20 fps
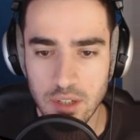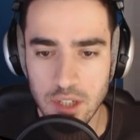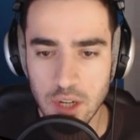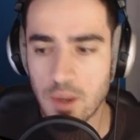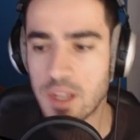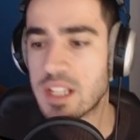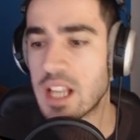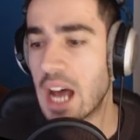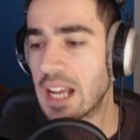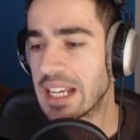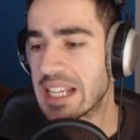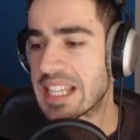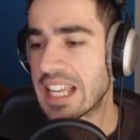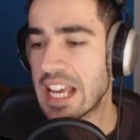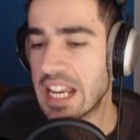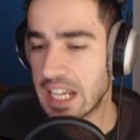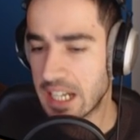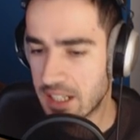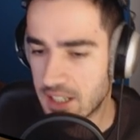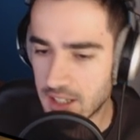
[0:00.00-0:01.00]
No, he's not. He's
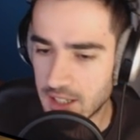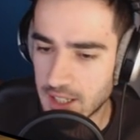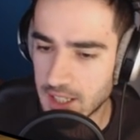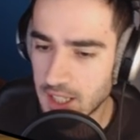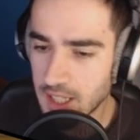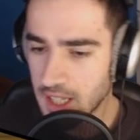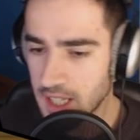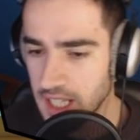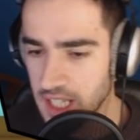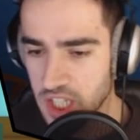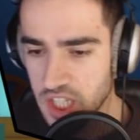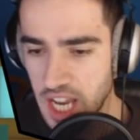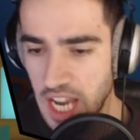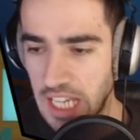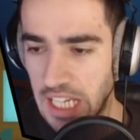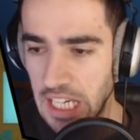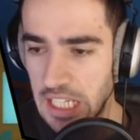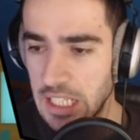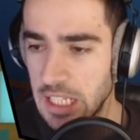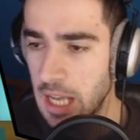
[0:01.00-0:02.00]
hidden. He's
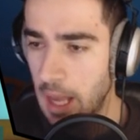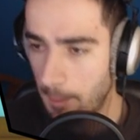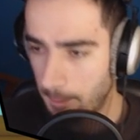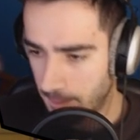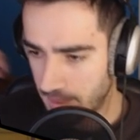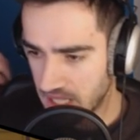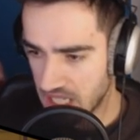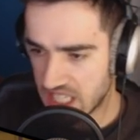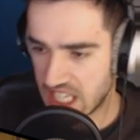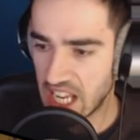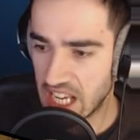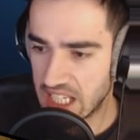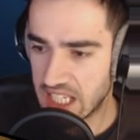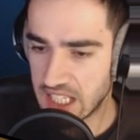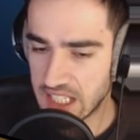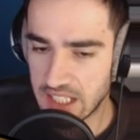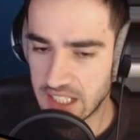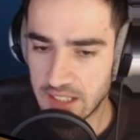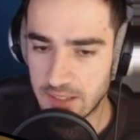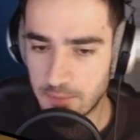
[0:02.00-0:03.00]
naked, but he's hidden.